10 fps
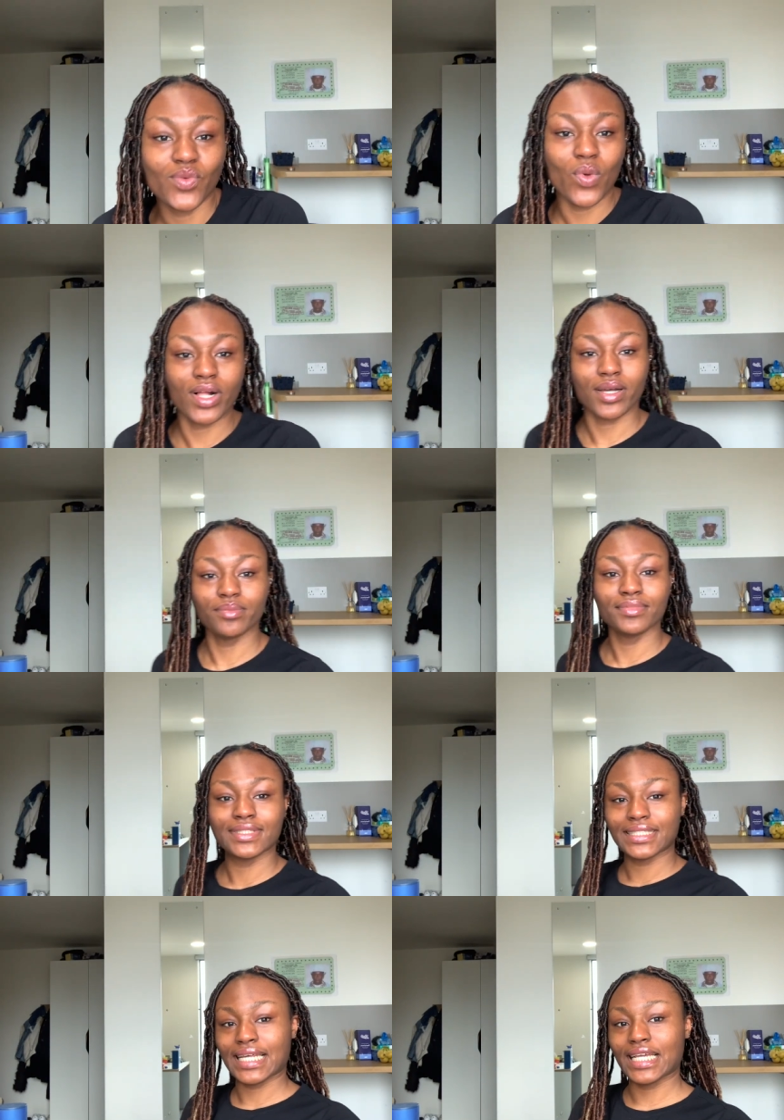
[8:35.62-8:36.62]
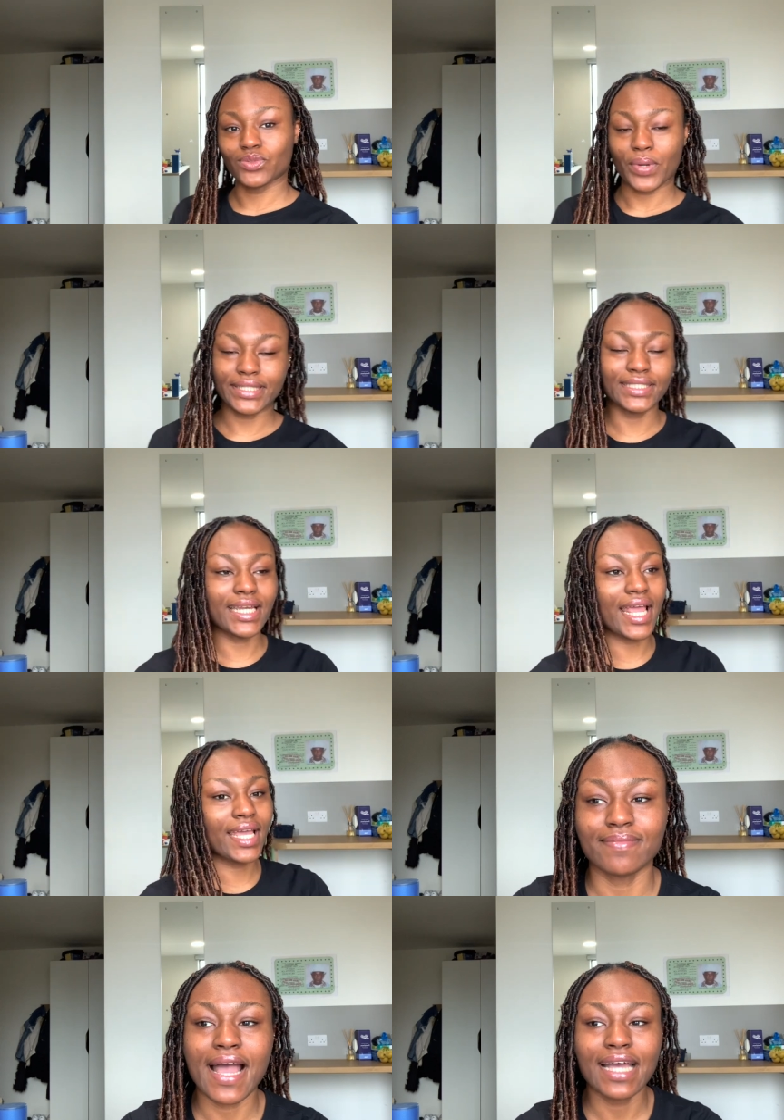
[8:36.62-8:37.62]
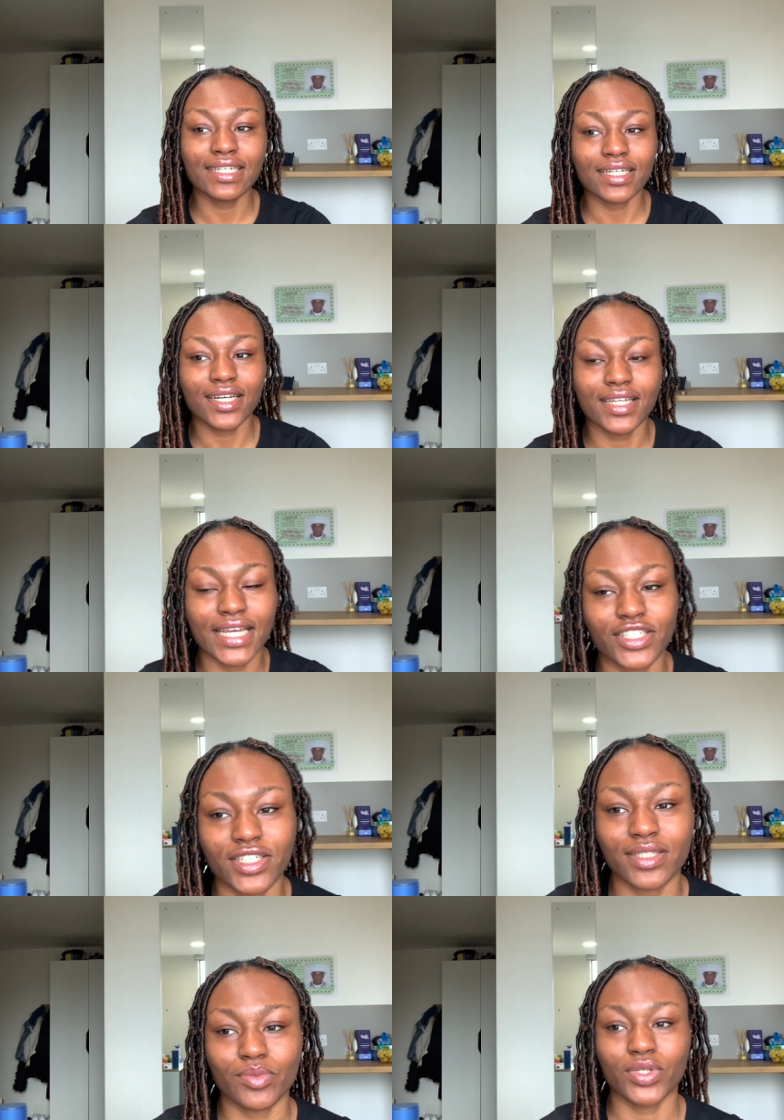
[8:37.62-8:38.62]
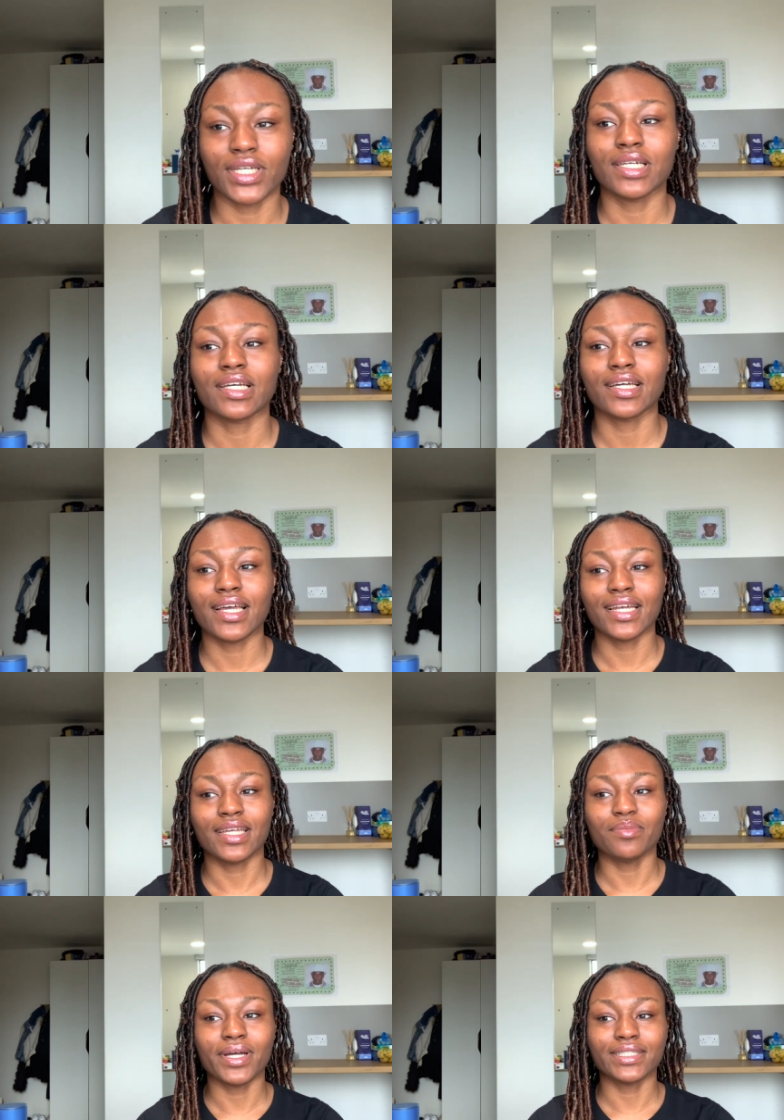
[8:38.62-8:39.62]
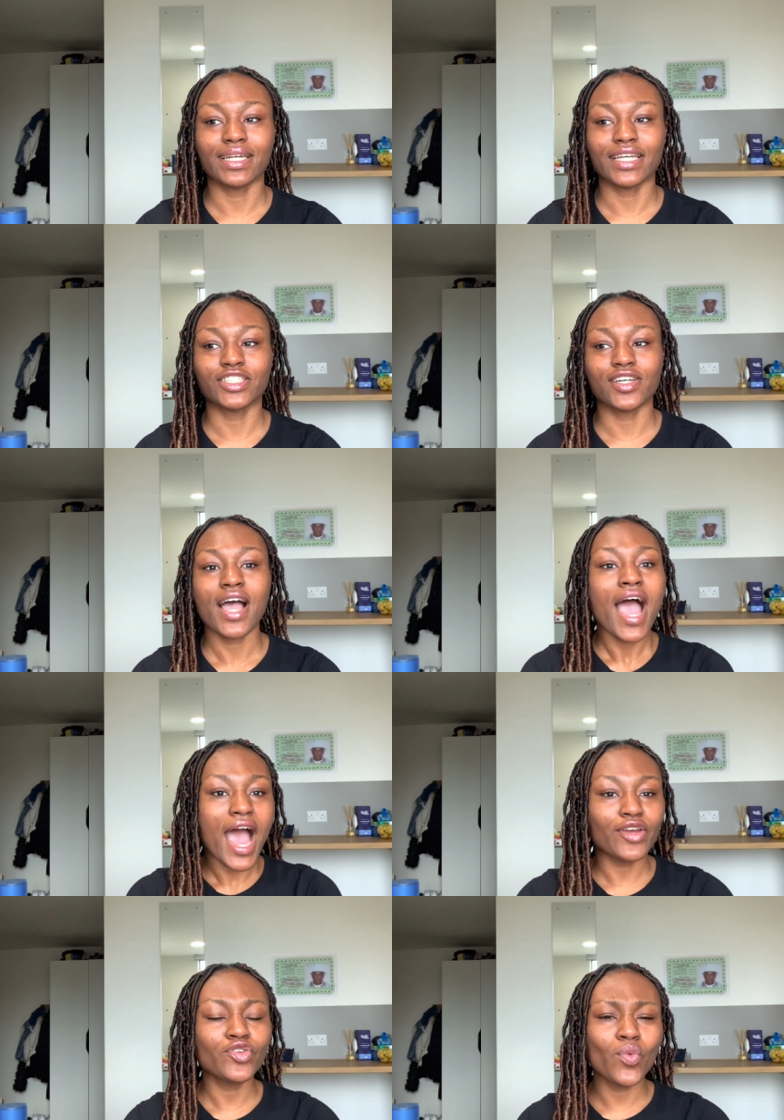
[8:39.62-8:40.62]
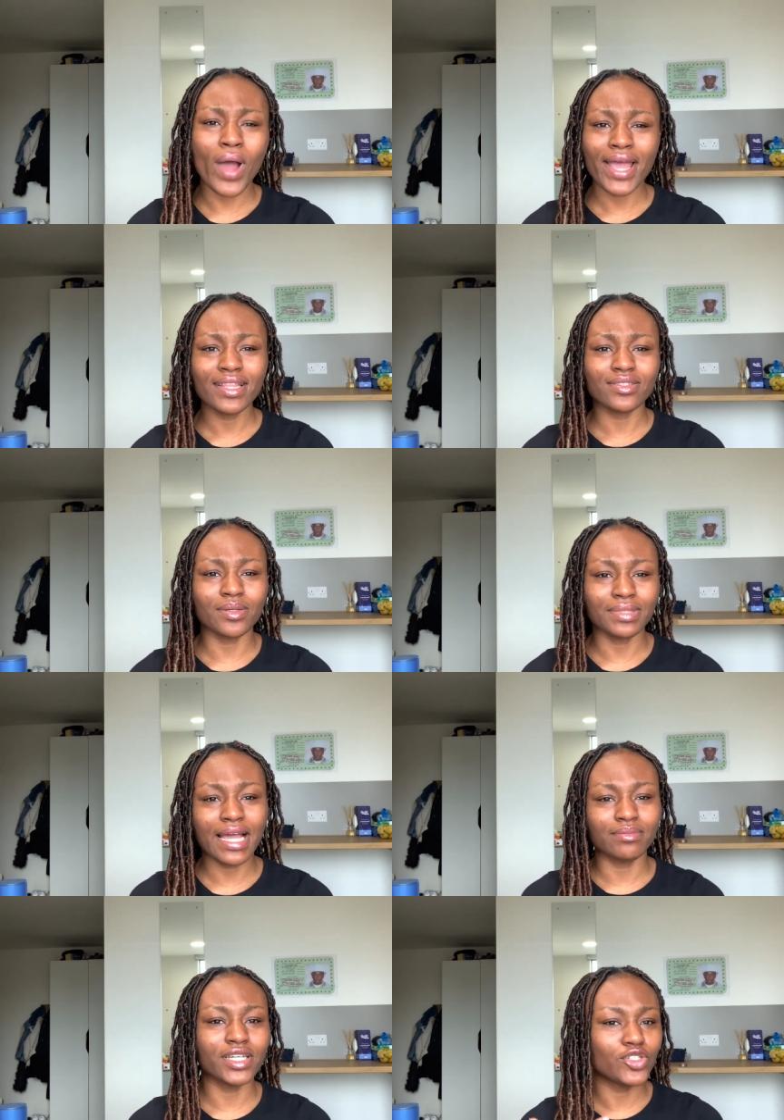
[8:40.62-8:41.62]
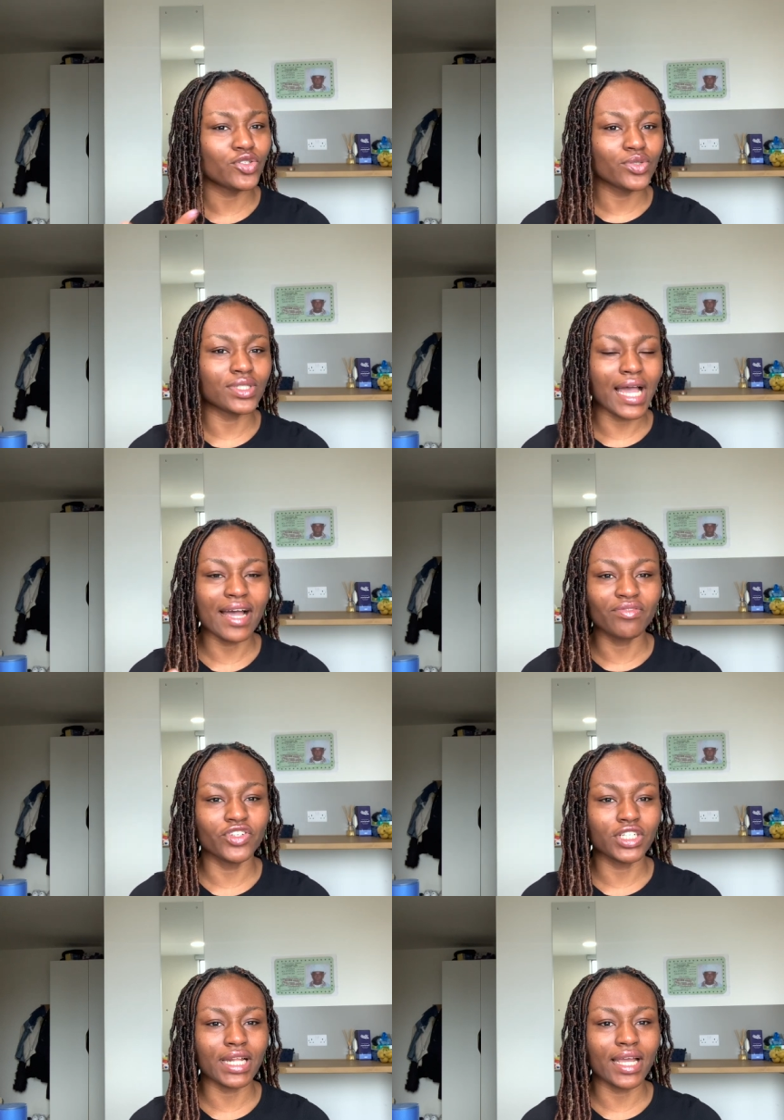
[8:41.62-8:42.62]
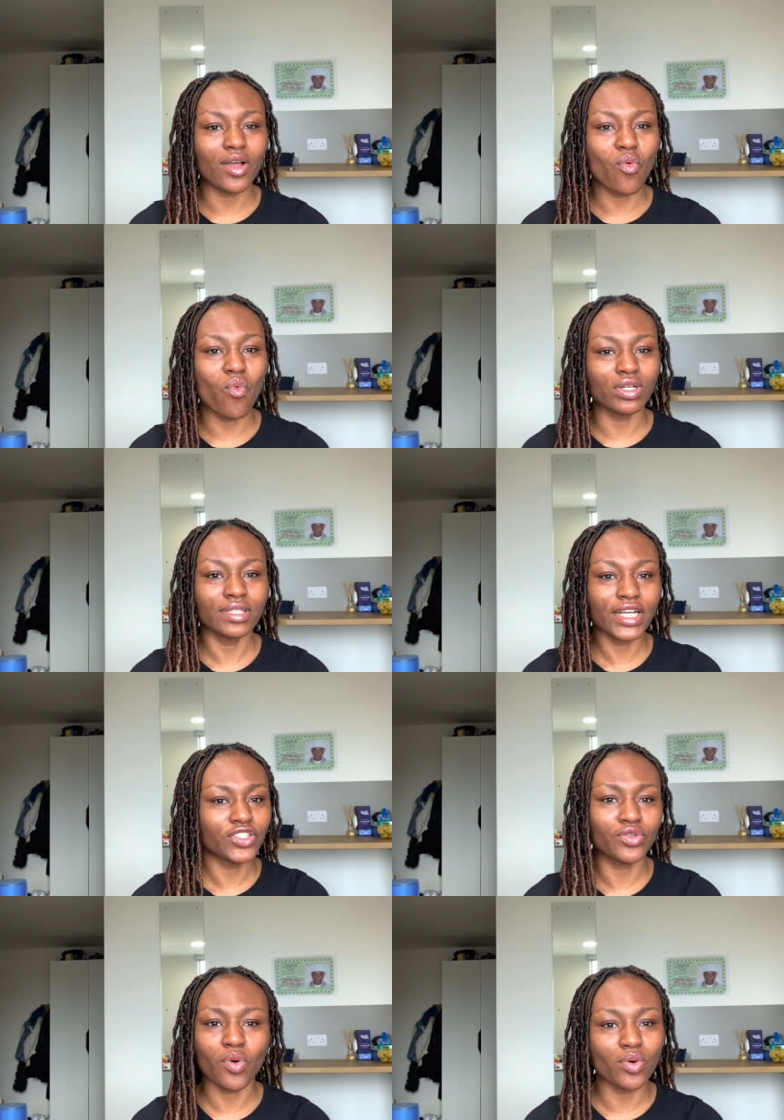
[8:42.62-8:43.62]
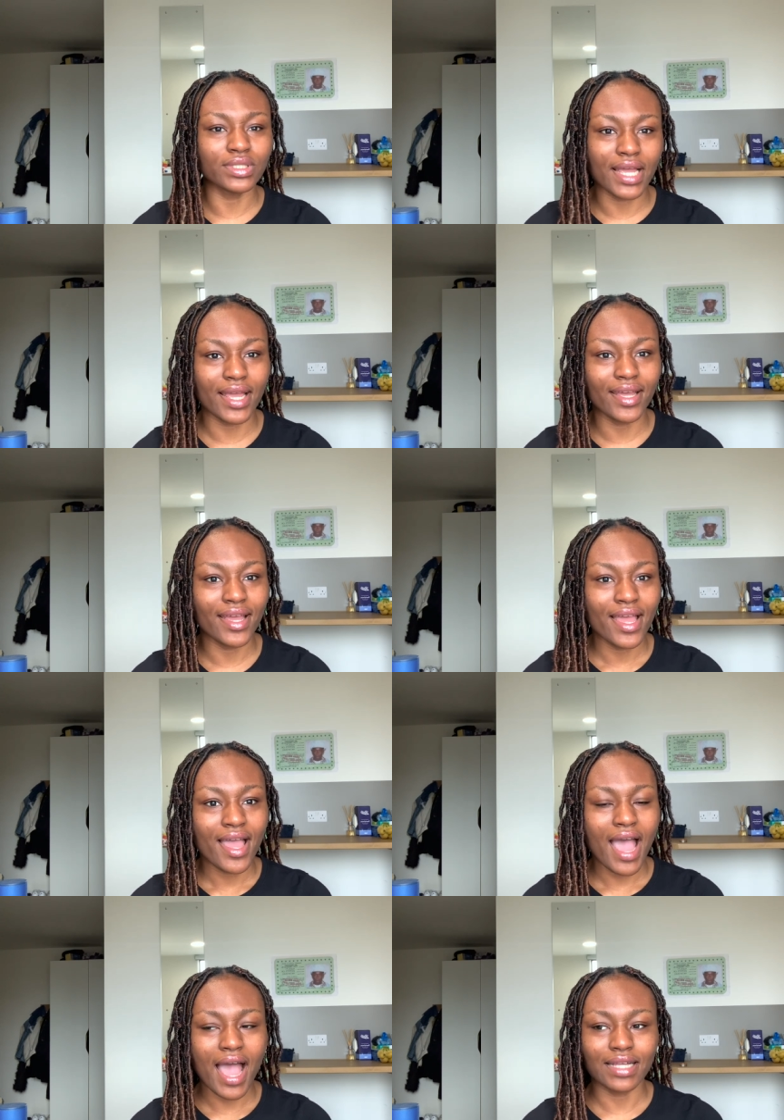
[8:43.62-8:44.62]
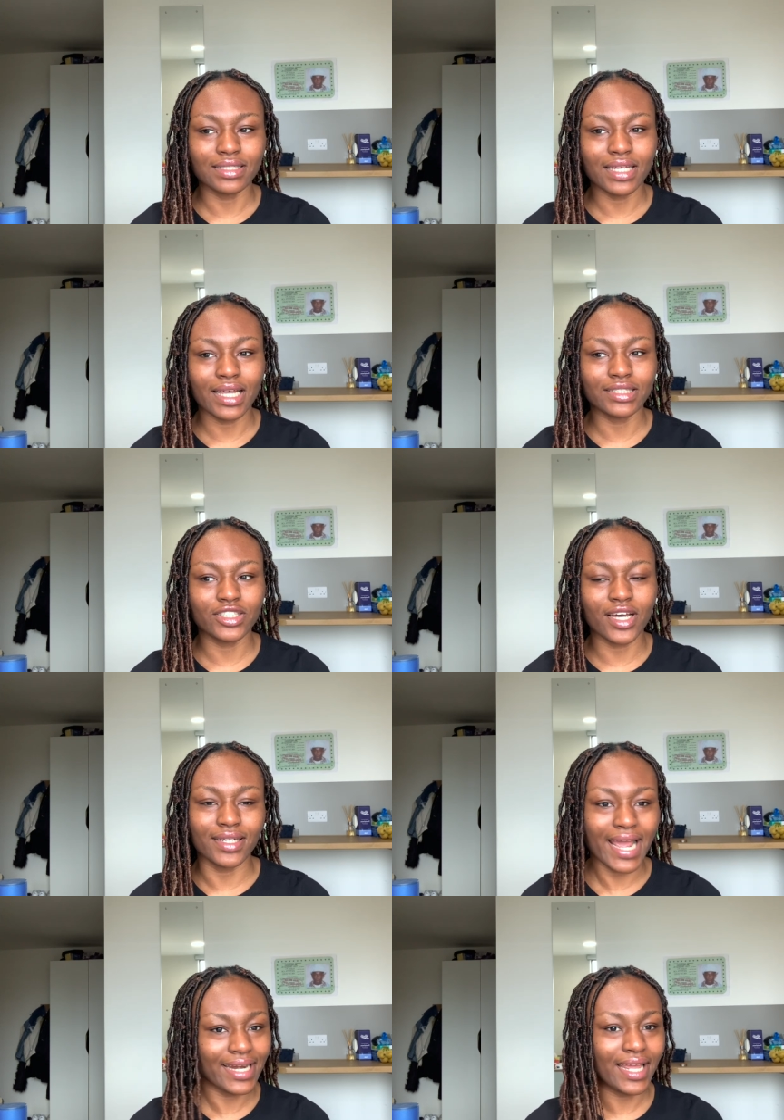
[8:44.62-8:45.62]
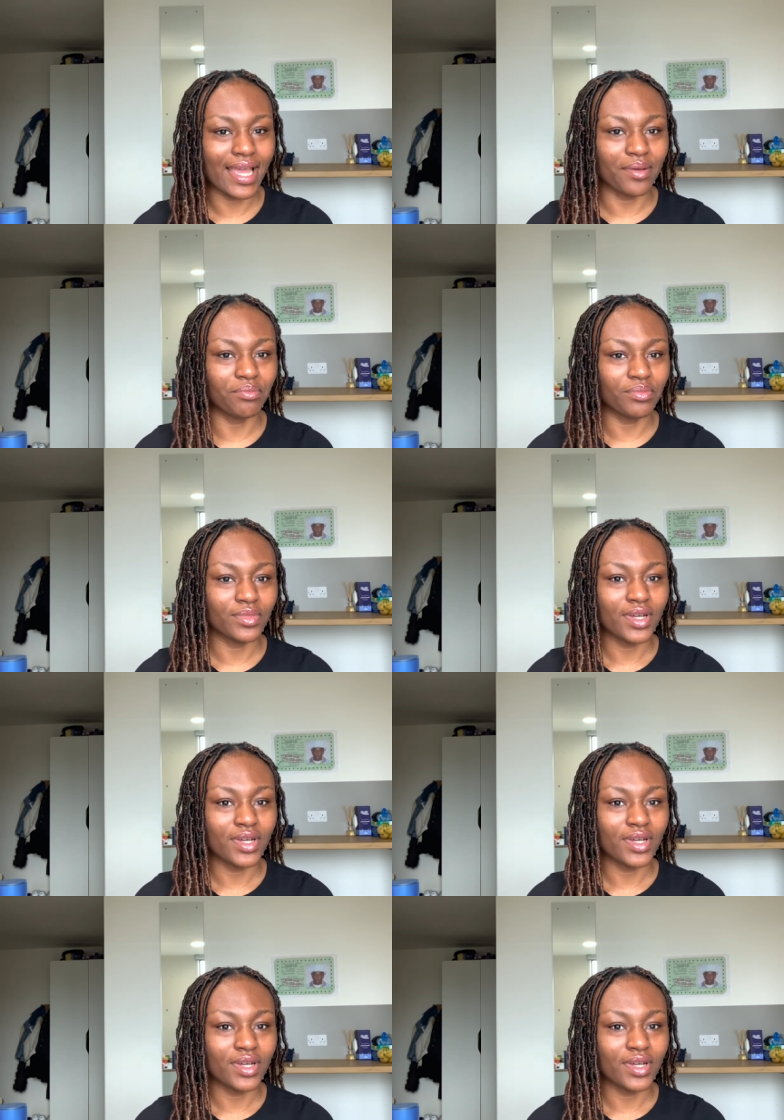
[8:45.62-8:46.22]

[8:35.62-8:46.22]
welcome. Today's Wednesday. I had a lecture this morning, an in-person lecture. I don't know why sometimes they choose to have just like one lecture the whole day and it's a 9 a.m.